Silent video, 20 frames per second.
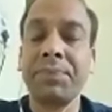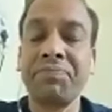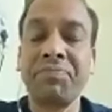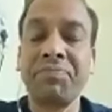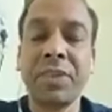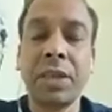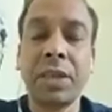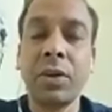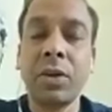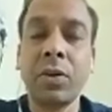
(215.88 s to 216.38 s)

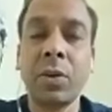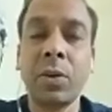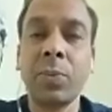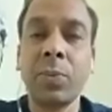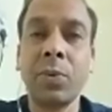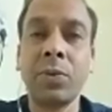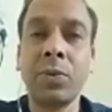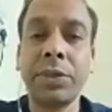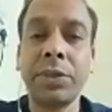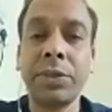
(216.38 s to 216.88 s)
cannot
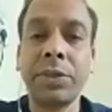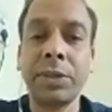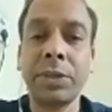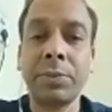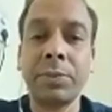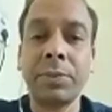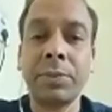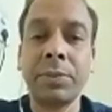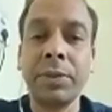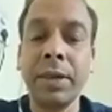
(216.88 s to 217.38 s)
afford this type
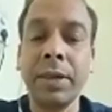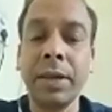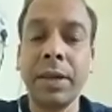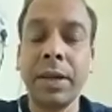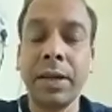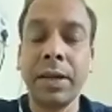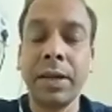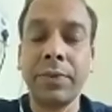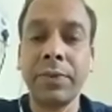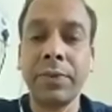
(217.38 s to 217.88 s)
of the
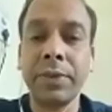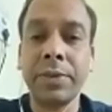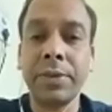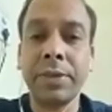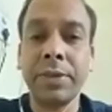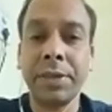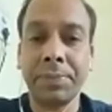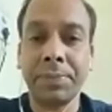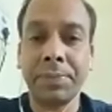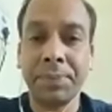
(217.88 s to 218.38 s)
advanced
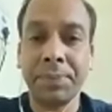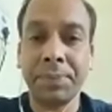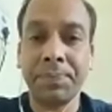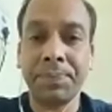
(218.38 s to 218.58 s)
therapy.